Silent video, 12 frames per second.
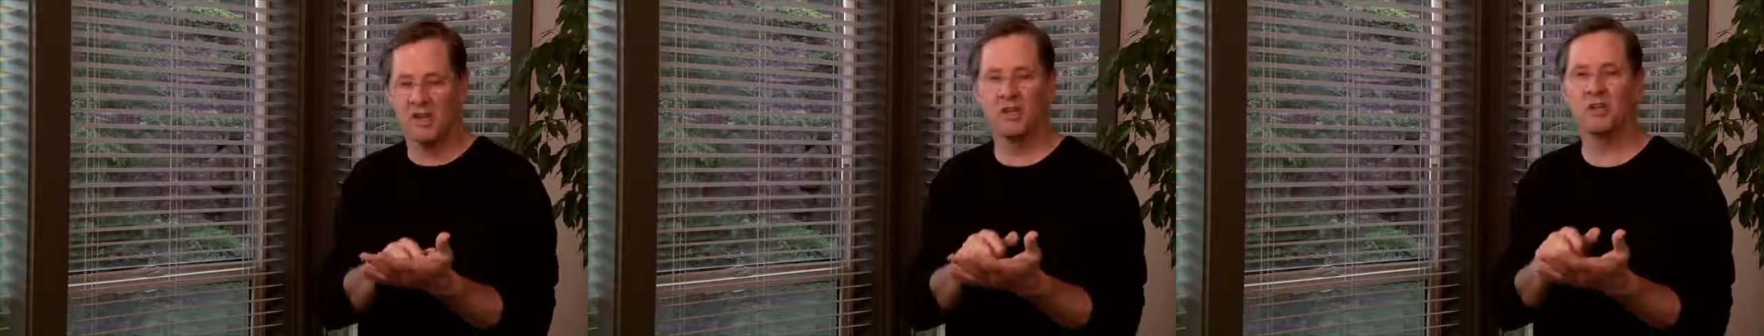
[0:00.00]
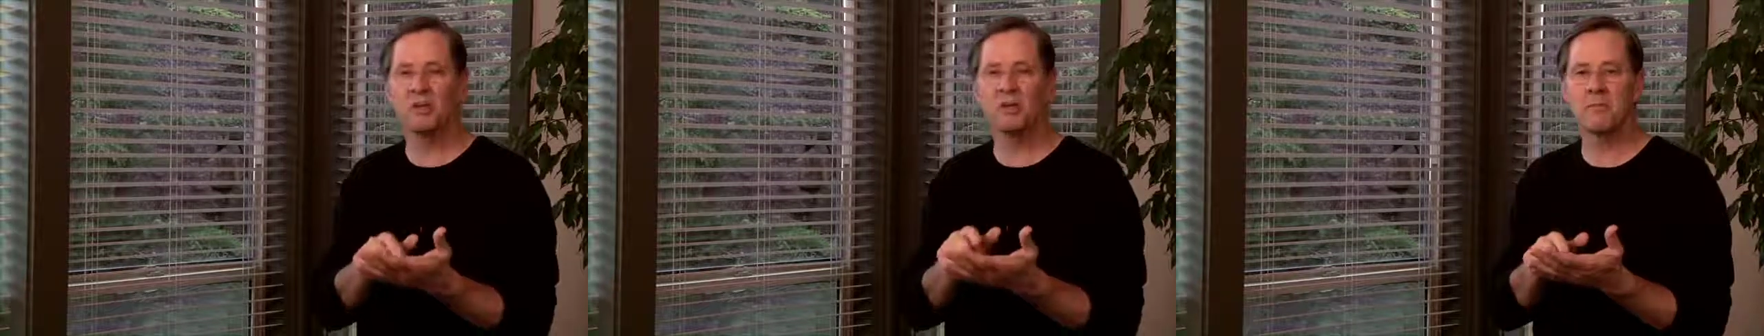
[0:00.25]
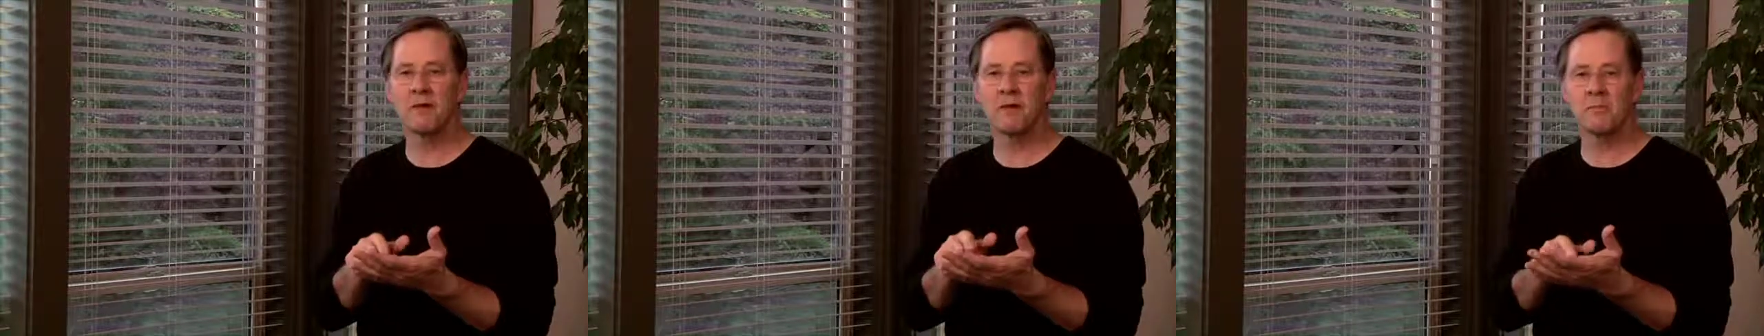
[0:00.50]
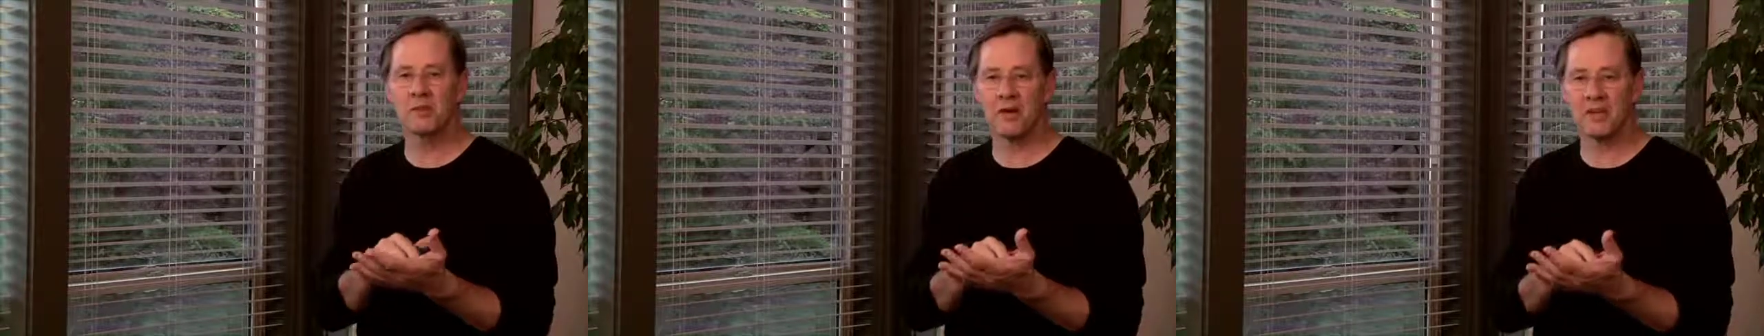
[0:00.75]
you're going to be
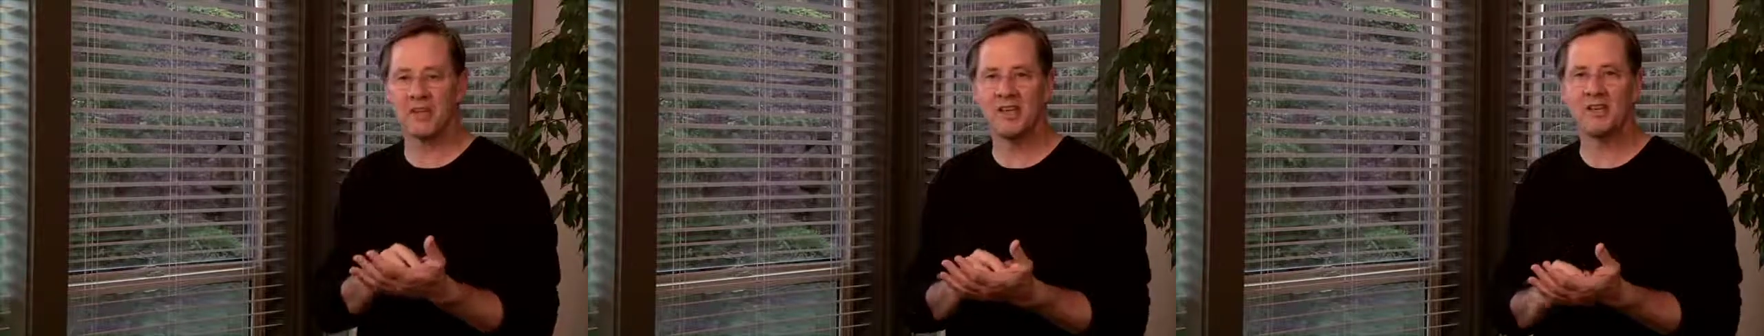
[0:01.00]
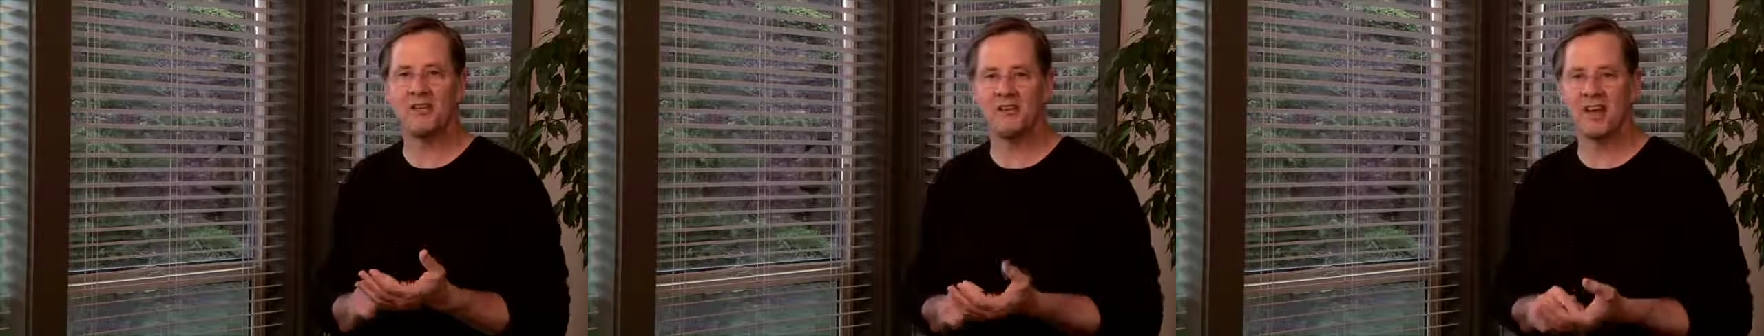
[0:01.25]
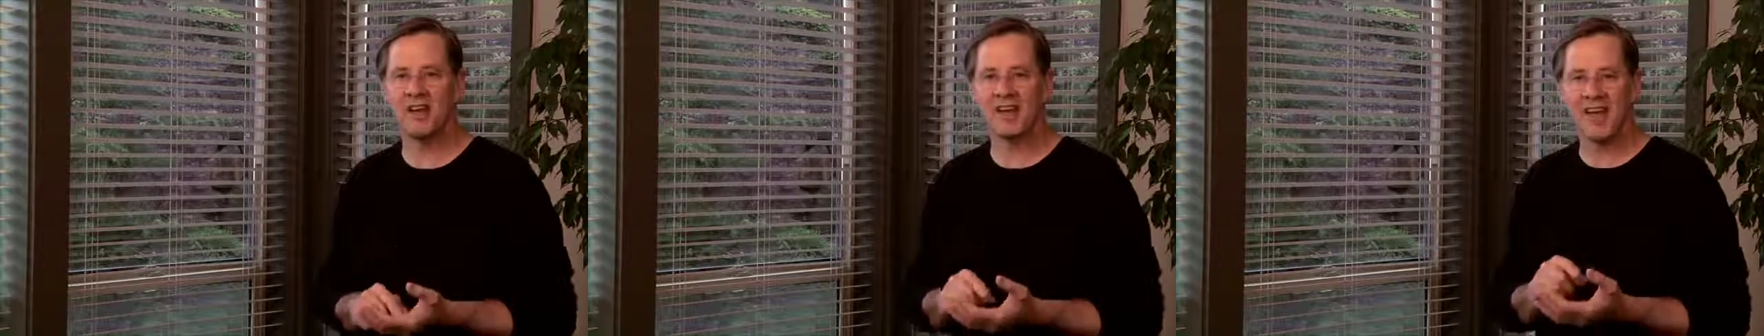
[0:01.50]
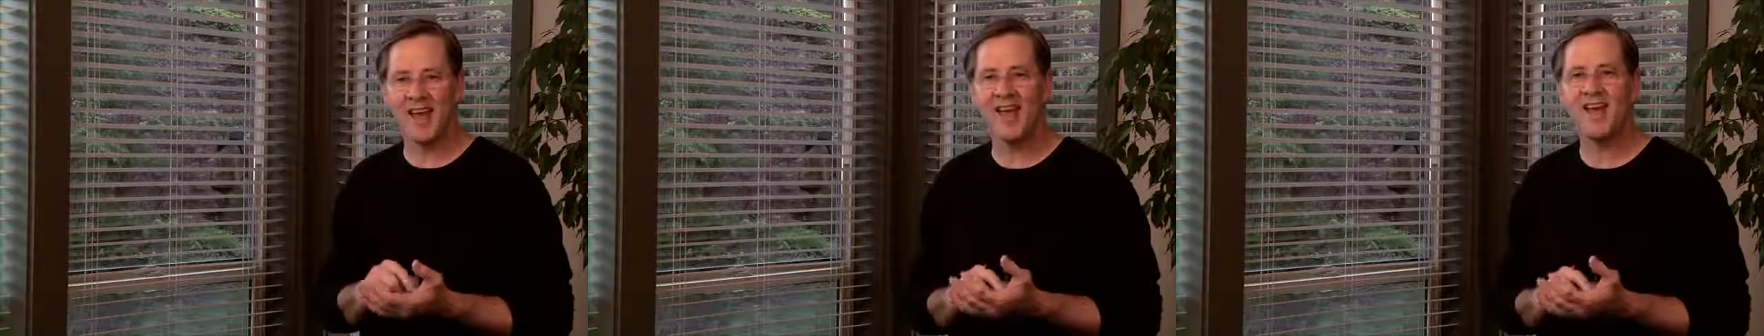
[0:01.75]
able to identify
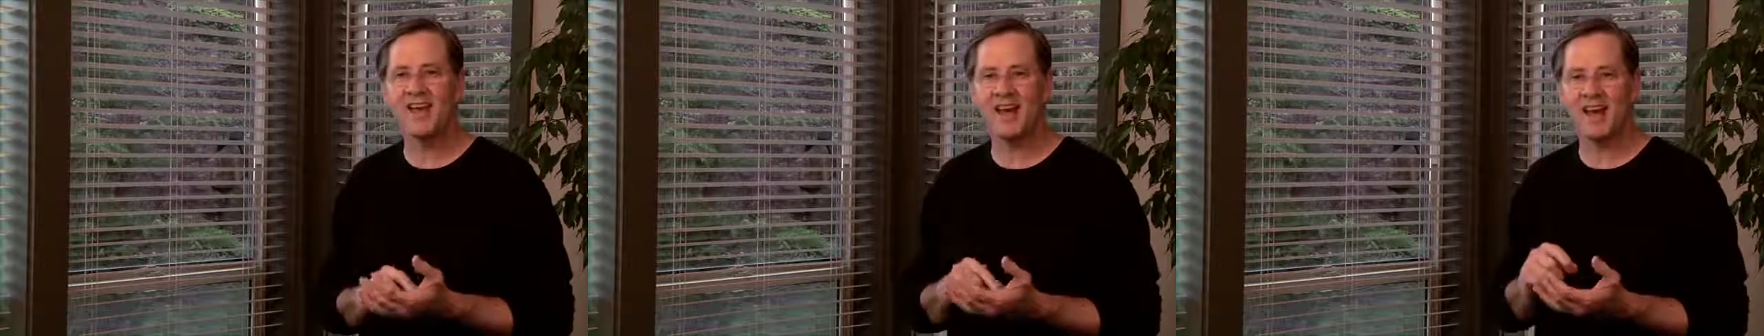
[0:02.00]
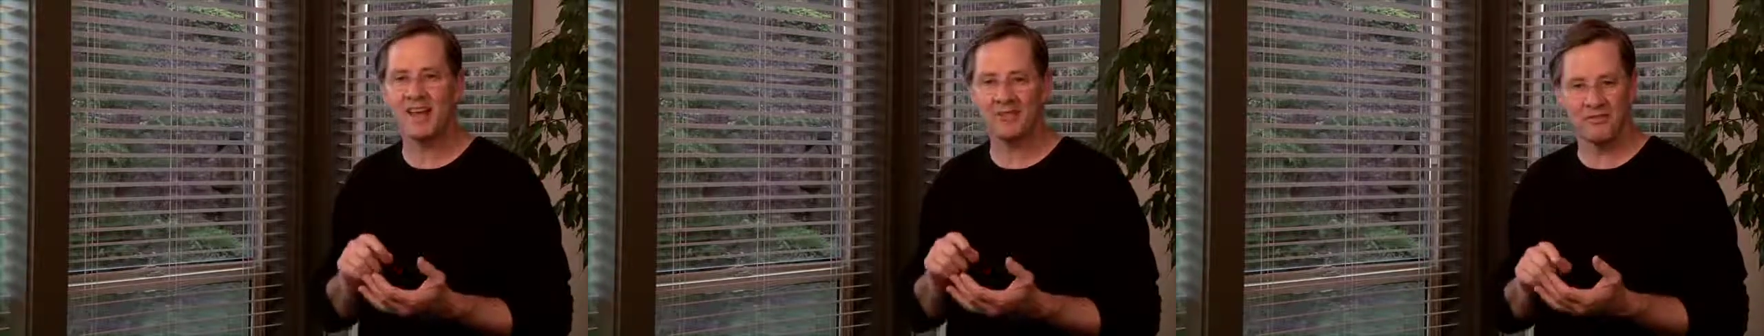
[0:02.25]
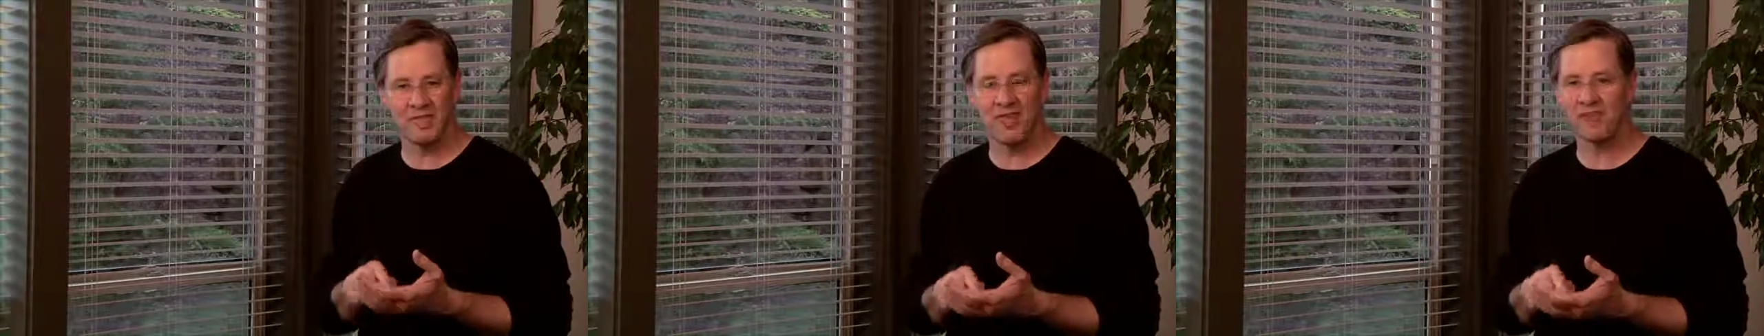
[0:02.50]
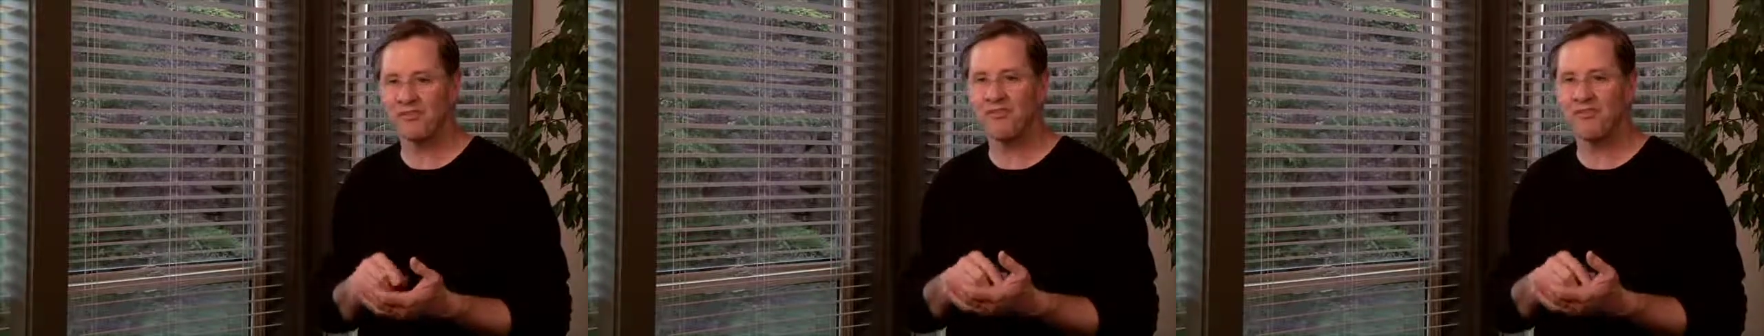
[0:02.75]
8 out of 10,